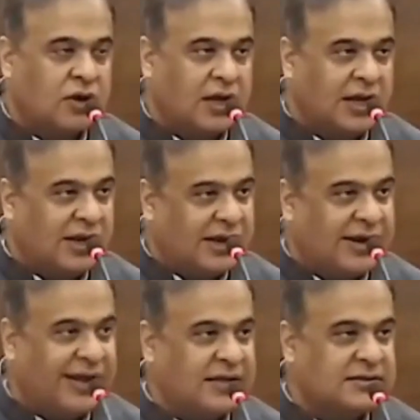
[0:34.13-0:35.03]
to
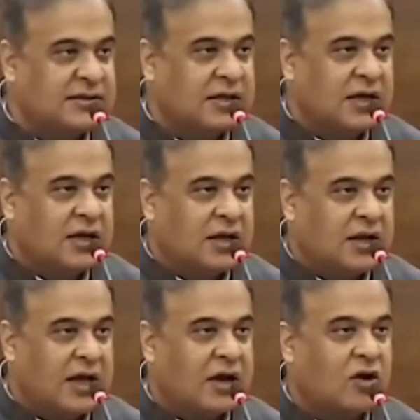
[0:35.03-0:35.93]
increase
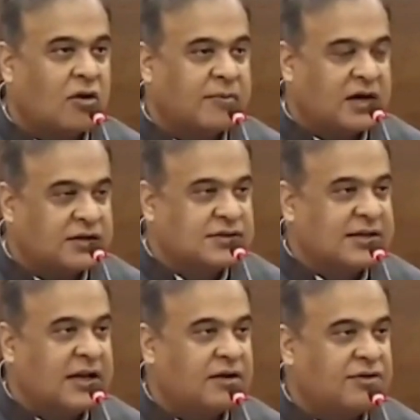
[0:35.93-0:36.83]
the
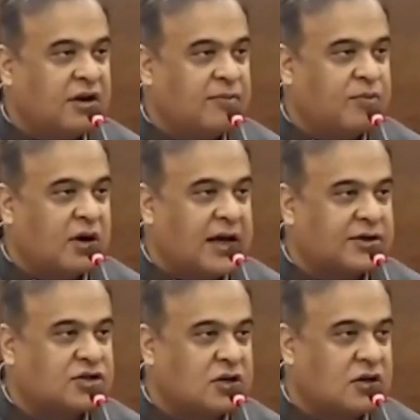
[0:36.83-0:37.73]
commercial tree
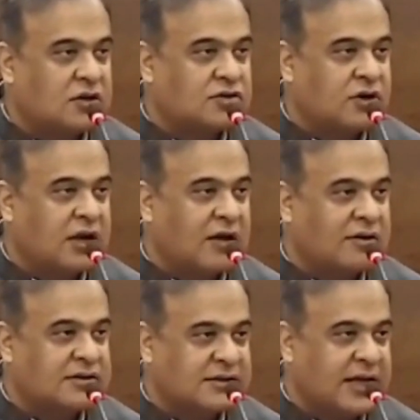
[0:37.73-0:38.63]
production also in
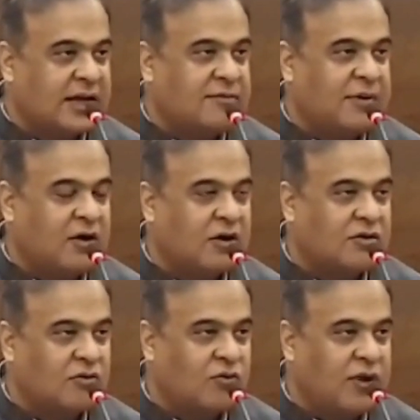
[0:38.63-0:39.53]
our state, because